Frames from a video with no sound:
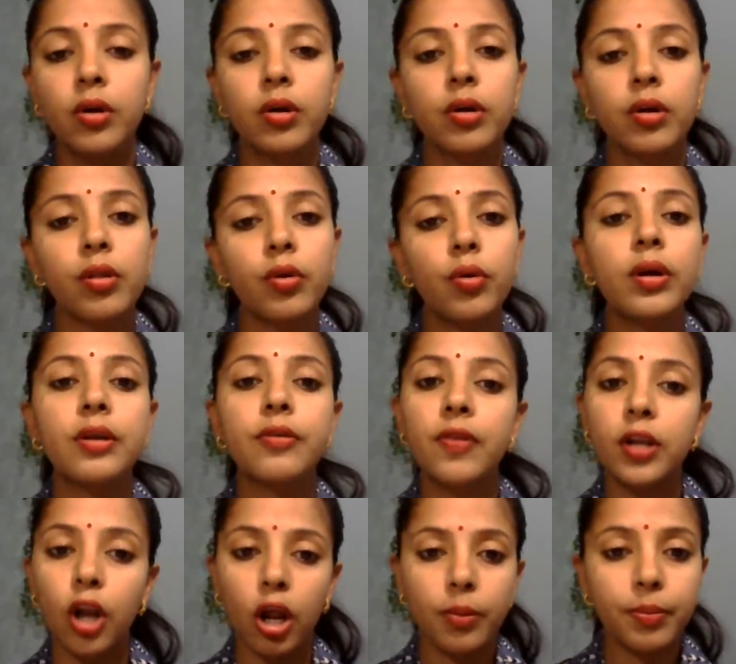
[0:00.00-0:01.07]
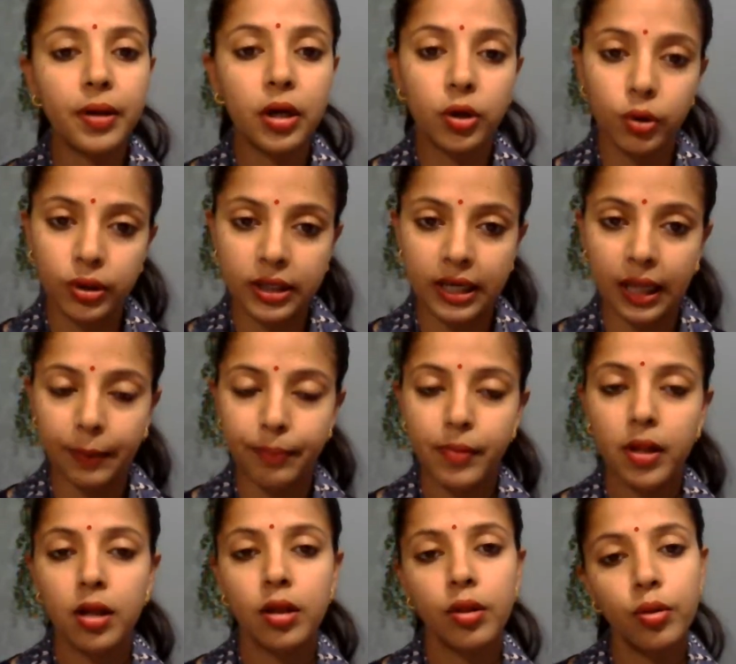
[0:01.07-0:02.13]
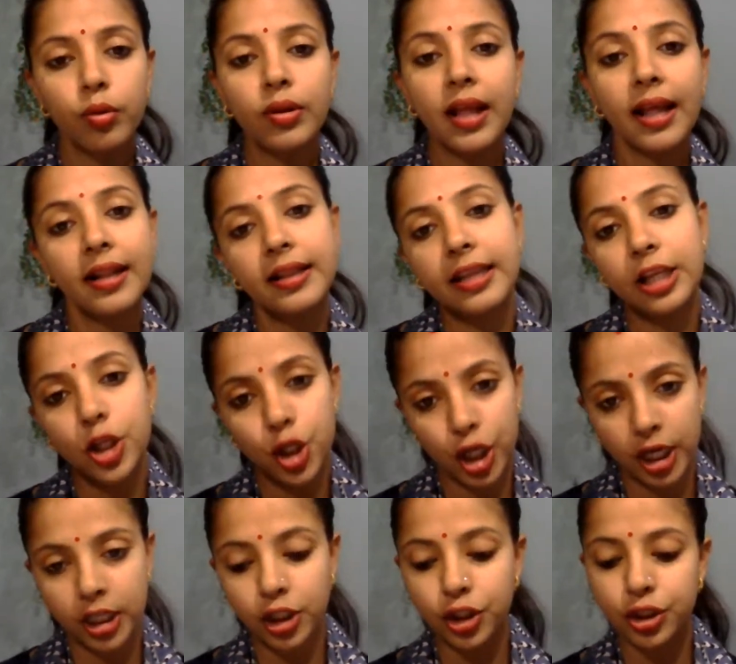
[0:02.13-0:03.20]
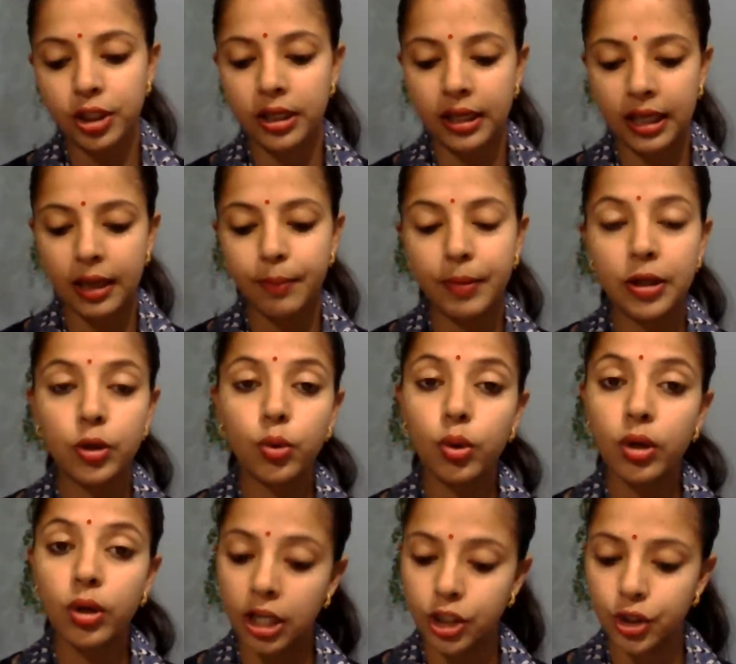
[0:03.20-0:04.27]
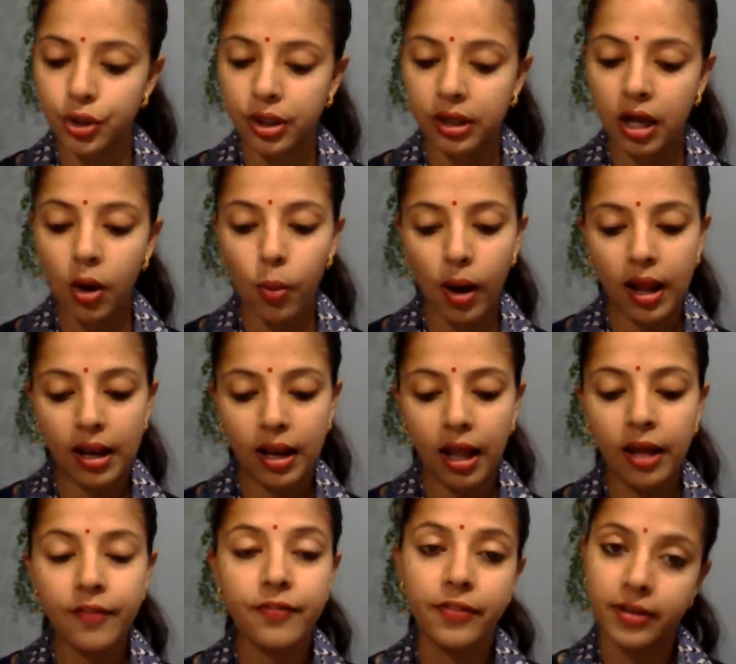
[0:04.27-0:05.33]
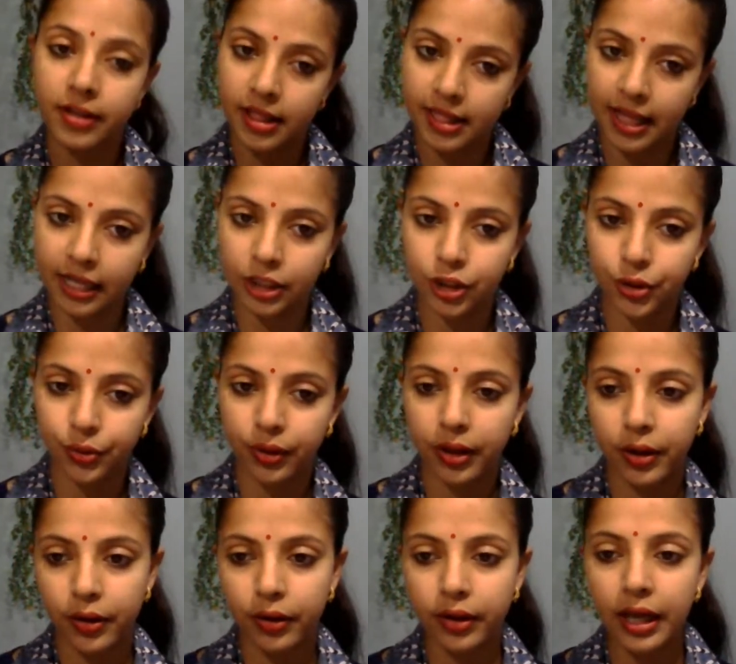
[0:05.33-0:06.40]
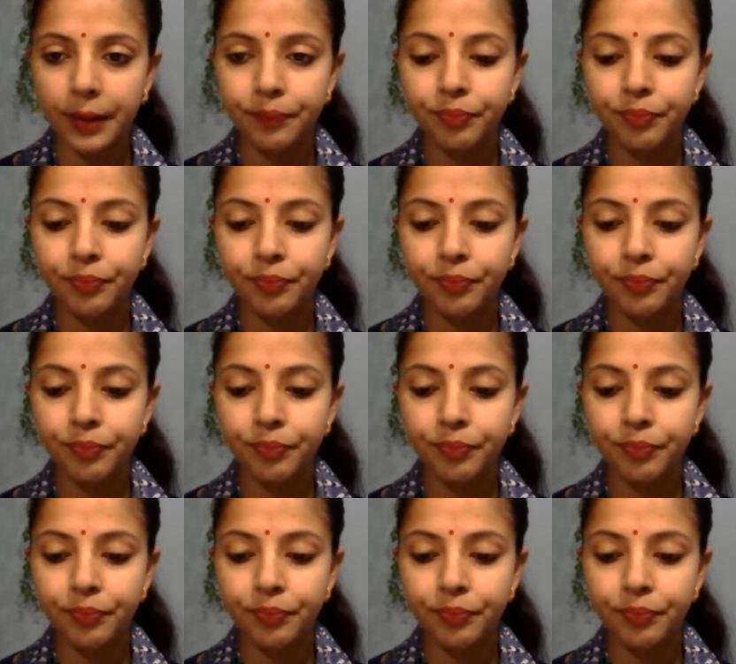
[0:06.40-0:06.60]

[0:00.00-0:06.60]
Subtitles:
So it will not be a good name. So then they changed the name into Kaziranga Wildlife Sanctuary. Okay,